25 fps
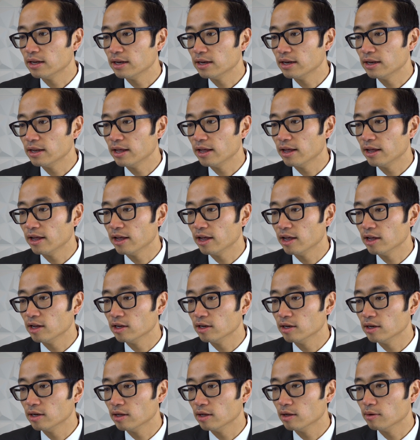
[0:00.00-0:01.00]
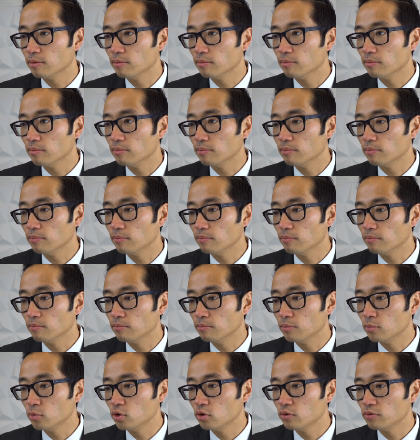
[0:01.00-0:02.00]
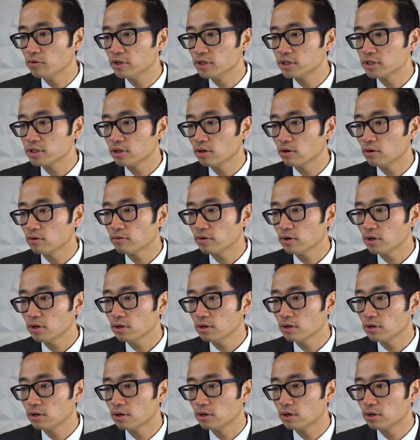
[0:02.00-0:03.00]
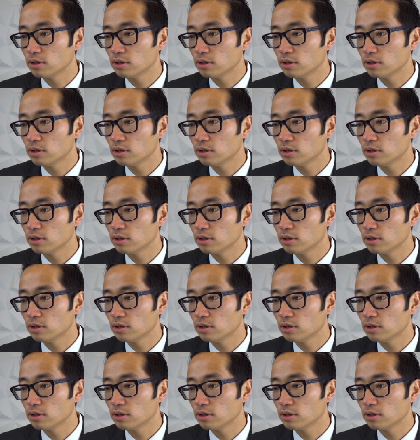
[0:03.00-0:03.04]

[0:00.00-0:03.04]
and then move this over.